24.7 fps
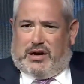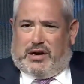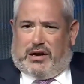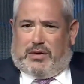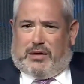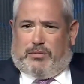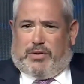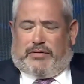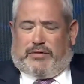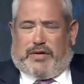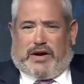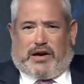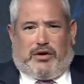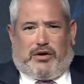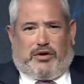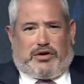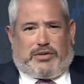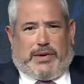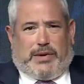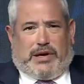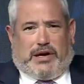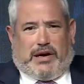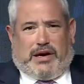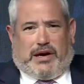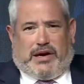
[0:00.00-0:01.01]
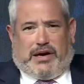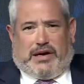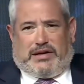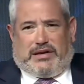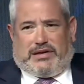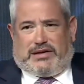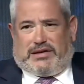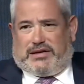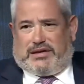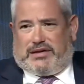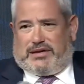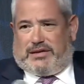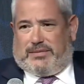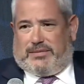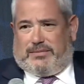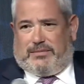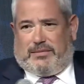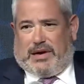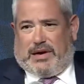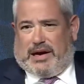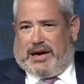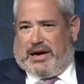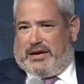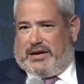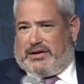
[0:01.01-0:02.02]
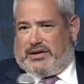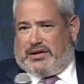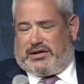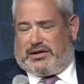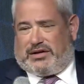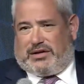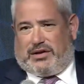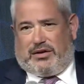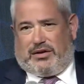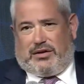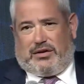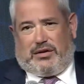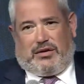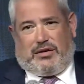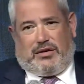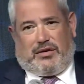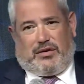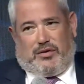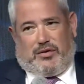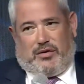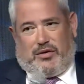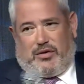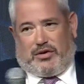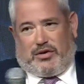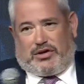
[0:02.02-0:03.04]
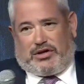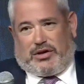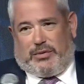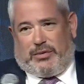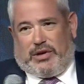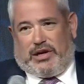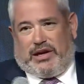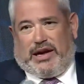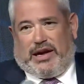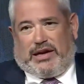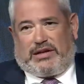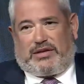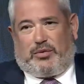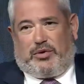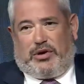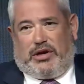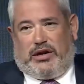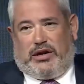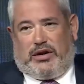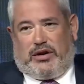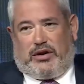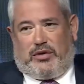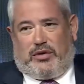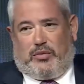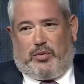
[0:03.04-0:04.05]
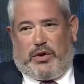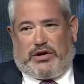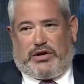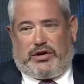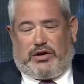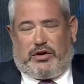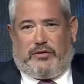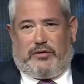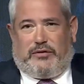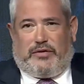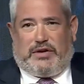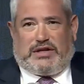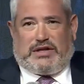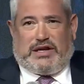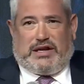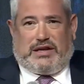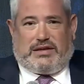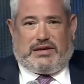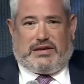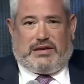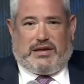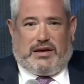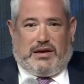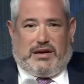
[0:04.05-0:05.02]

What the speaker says: but if I closed my eyes and just some of the guests were here, went to go visit